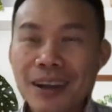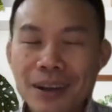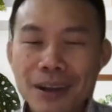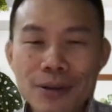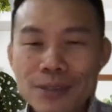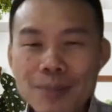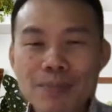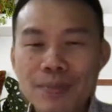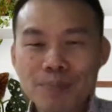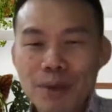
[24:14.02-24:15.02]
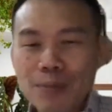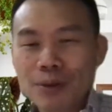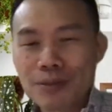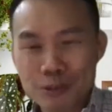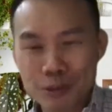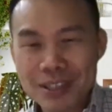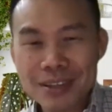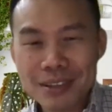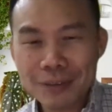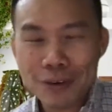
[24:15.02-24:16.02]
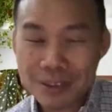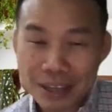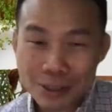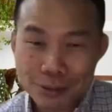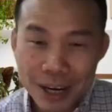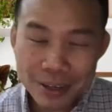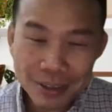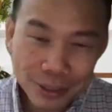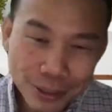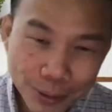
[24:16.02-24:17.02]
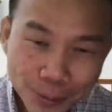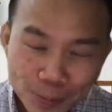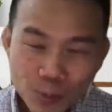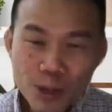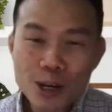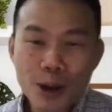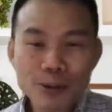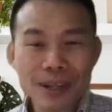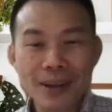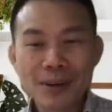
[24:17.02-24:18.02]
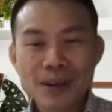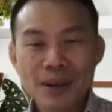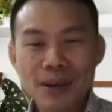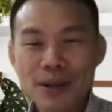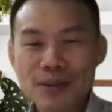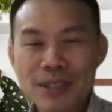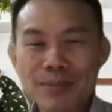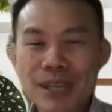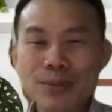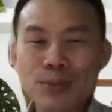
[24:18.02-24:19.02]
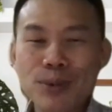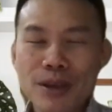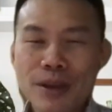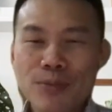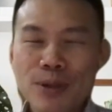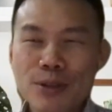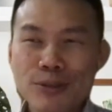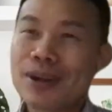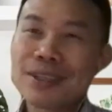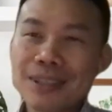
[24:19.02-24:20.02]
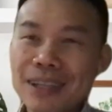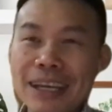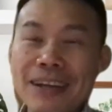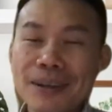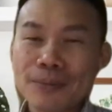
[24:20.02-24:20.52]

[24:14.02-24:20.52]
you know, some people trust in different things, right? So we know that, you know, sometimes we trust in